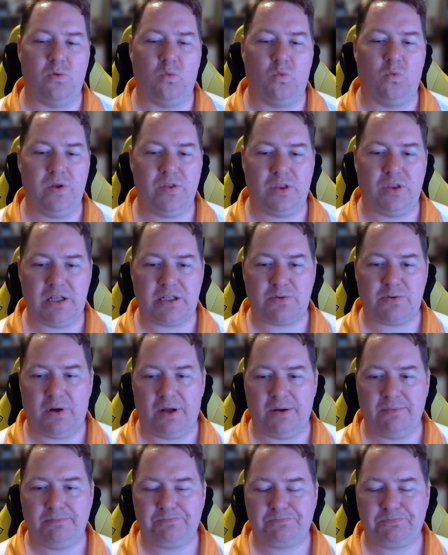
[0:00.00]
With this
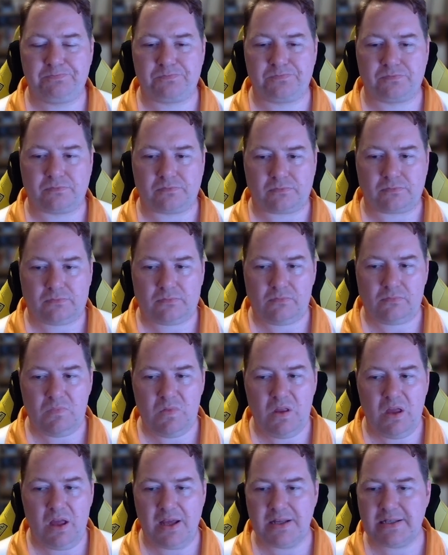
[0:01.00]
one,
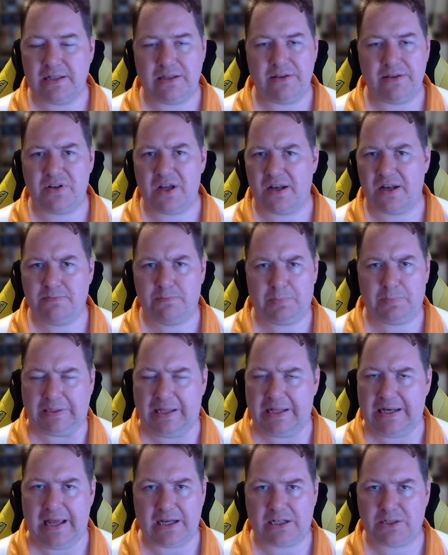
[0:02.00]
as I said, they've done
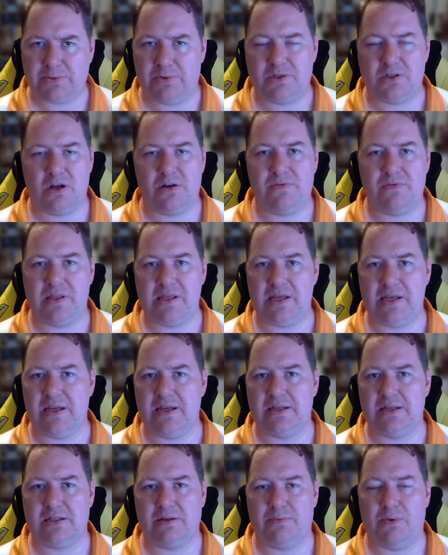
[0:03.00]
plenty of X-Wings over the
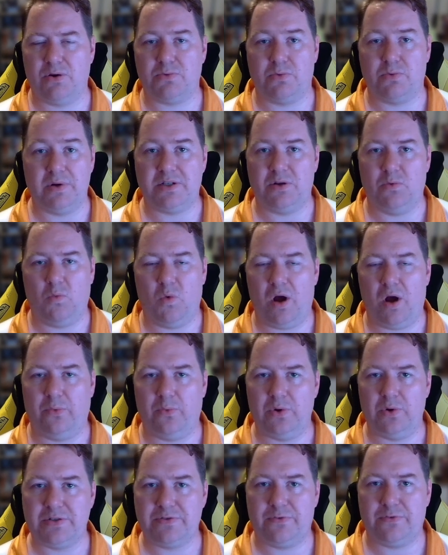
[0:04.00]
years. The most recent
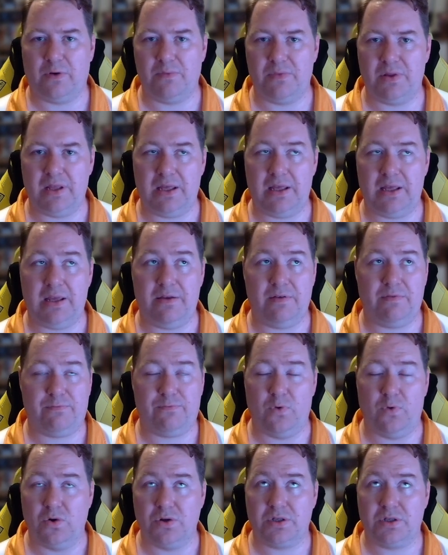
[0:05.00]
one was from the
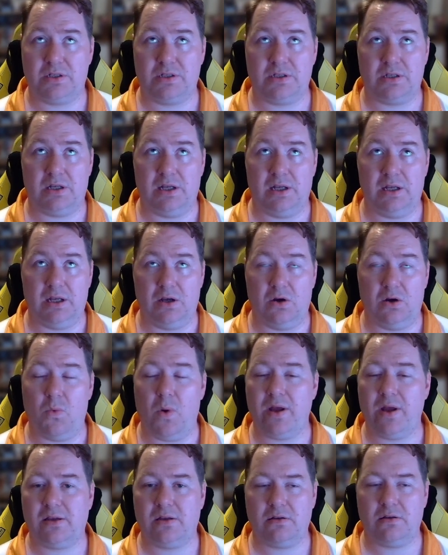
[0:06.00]
Force
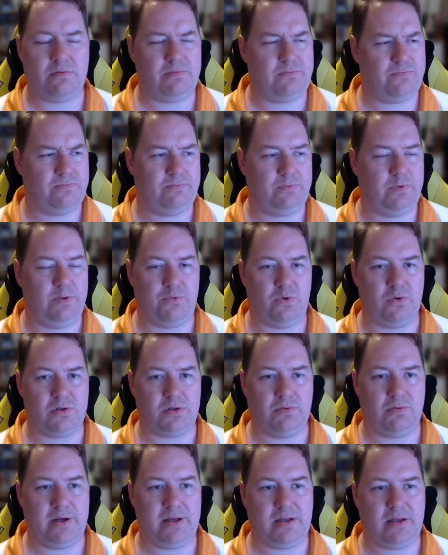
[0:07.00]

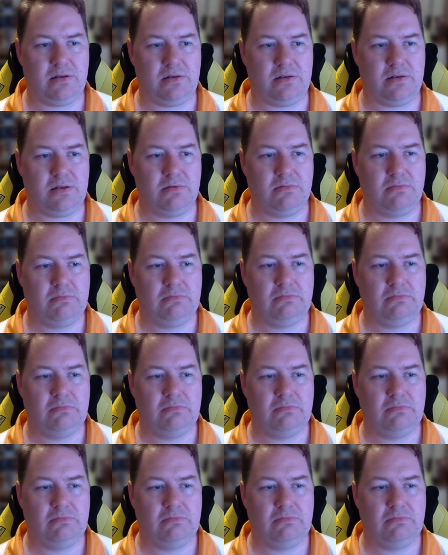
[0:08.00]
Awakens,